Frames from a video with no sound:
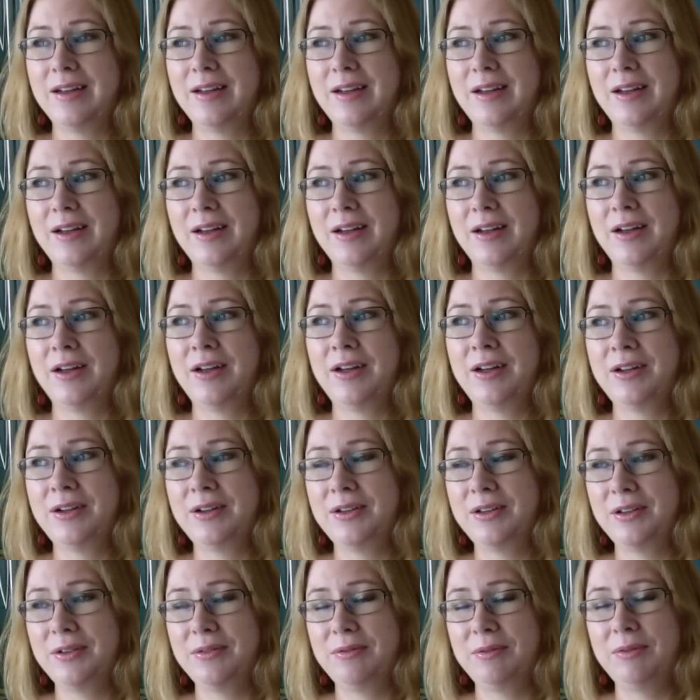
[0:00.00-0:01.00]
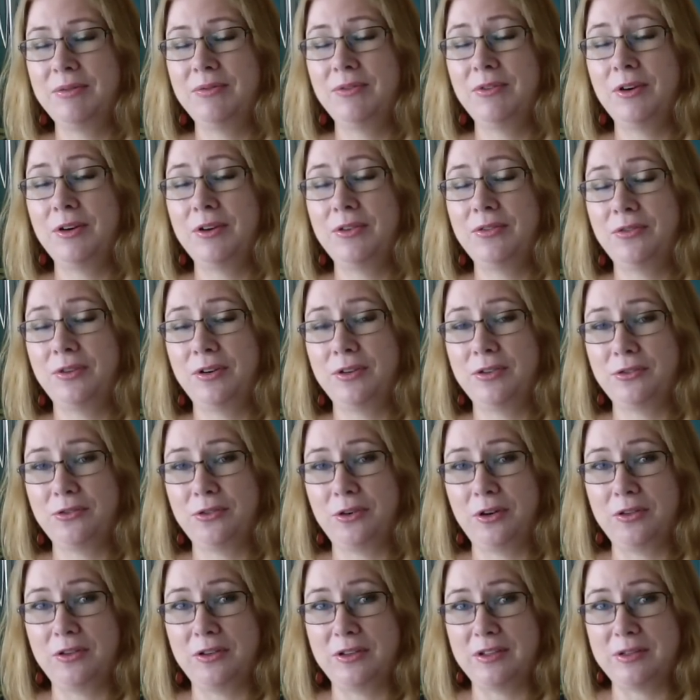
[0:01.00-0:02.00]
It's been very
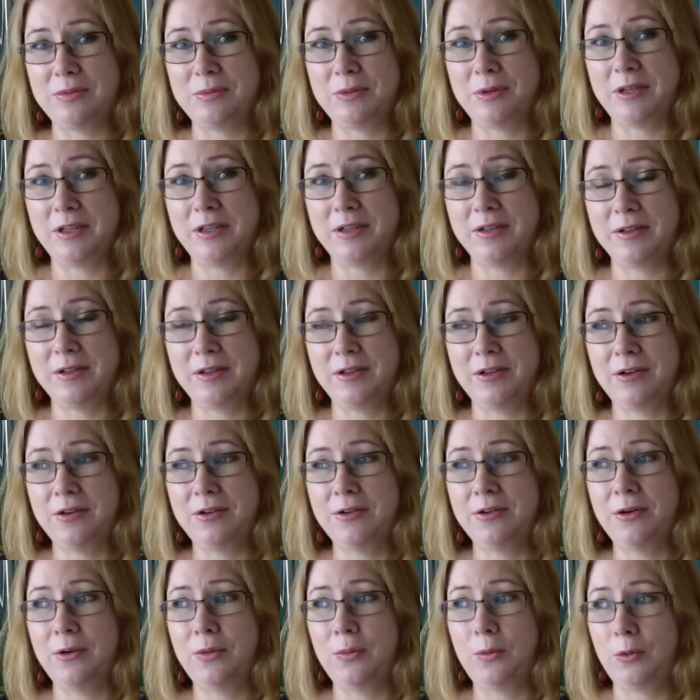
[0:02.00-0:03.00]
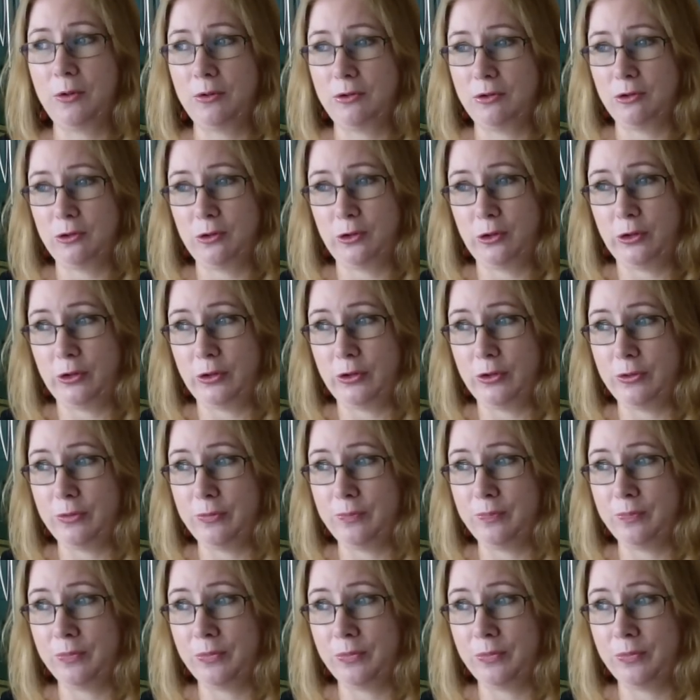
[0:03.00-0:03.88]
frustrating this week. I don't know what to do.